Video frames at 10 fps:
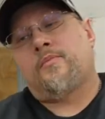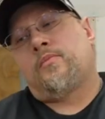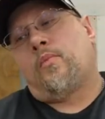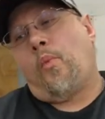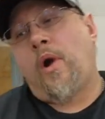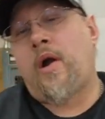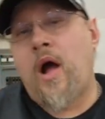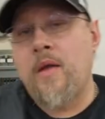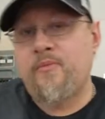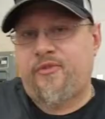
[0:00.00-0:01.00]
Where
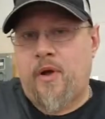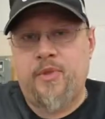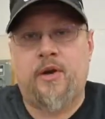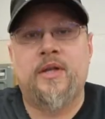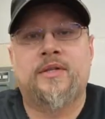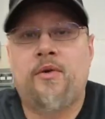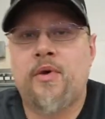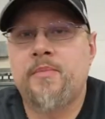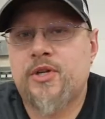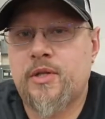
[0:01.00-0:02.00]
I'm from, there is no
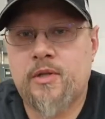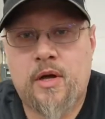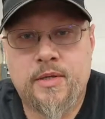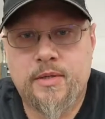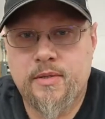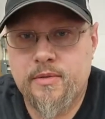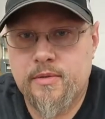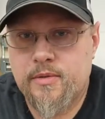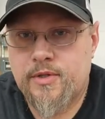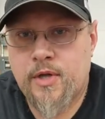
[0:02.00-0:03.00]
emission laws,
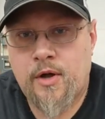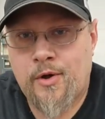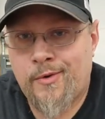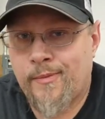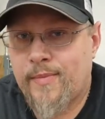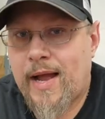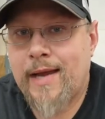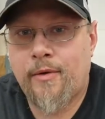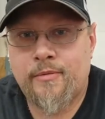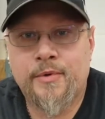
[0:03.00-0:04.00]
so I
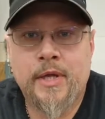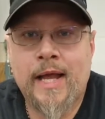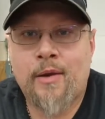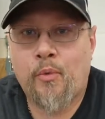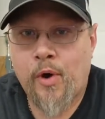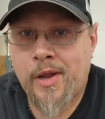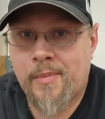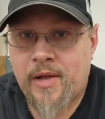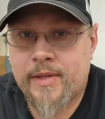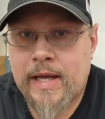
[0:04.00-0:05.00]
don't really got to worry
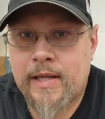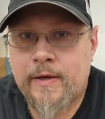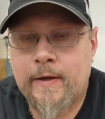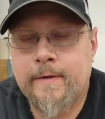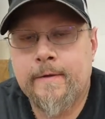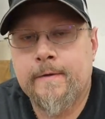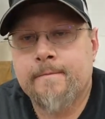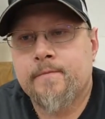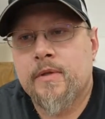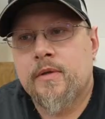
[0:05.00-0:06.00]
about that.
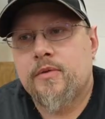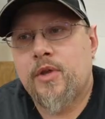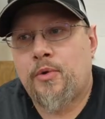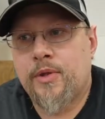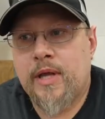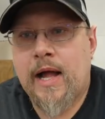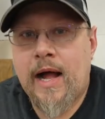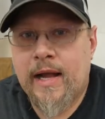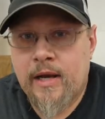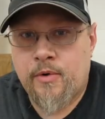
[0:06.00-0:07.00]
The only thing
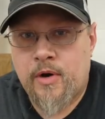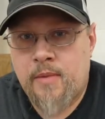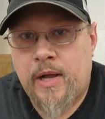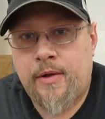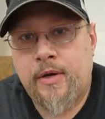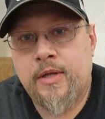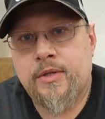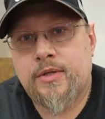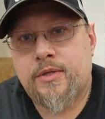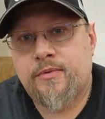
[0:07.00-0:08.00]
I got to worry about
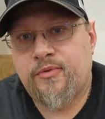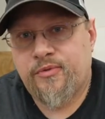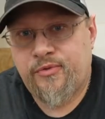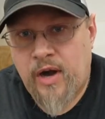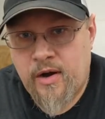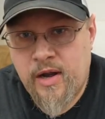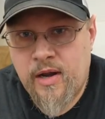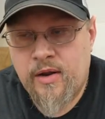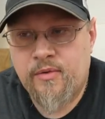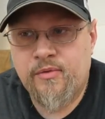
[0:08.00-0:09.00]
is
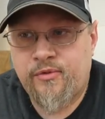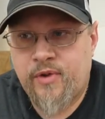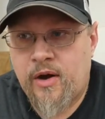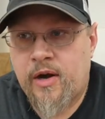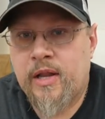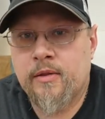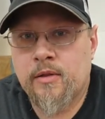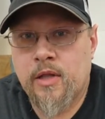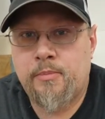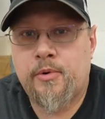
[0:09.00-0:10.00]
very, very
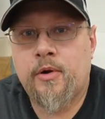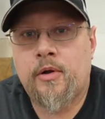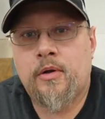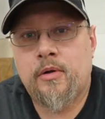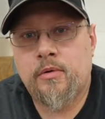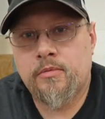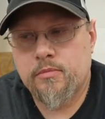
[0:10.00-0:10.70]
liberal